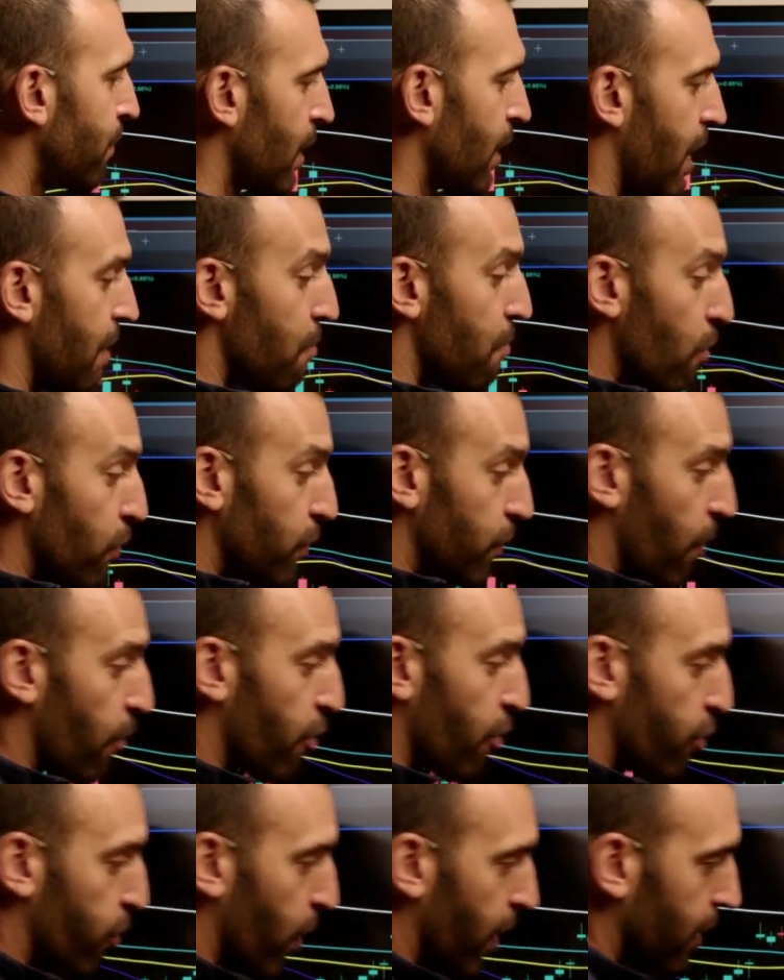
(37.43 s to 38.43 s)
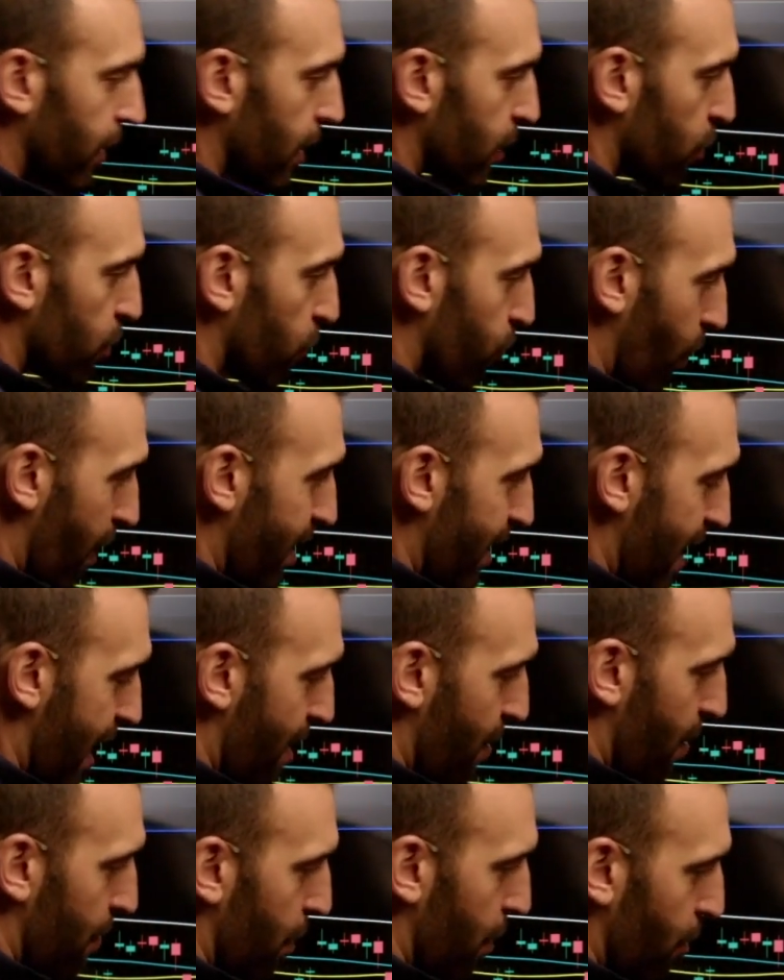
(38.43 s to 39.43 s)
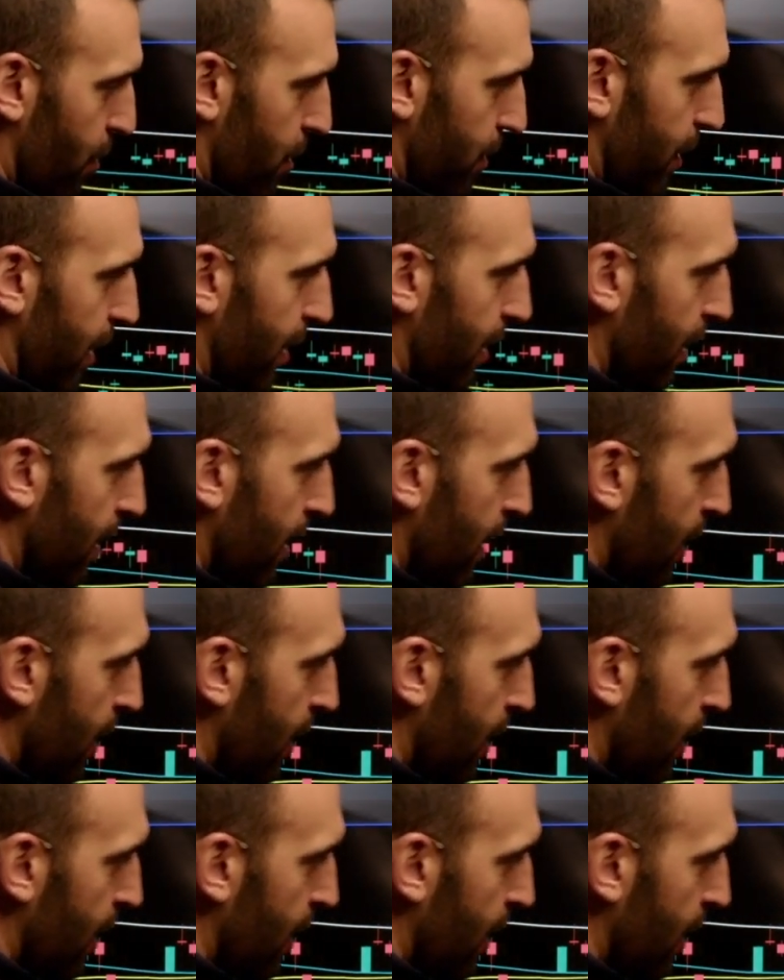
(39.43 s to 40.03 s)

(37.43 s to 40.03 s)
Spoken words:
It moves very quickly. So right now I'm noticing